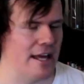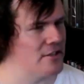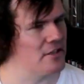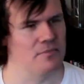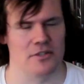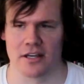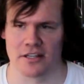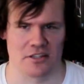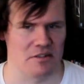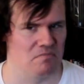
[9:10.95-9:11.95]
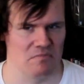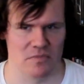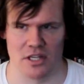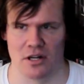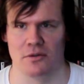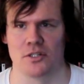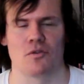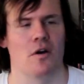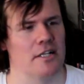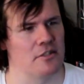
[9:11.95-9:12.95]
ends up just,
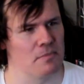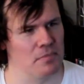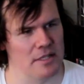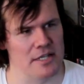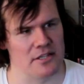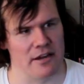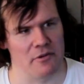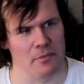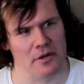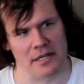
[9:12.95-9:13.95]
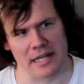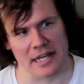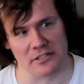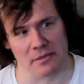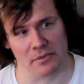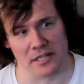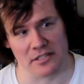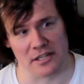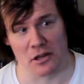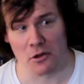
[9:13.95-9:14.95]
trying to please everybody and ends up
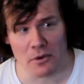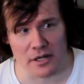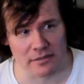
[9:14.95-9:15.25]
pleasing nobody.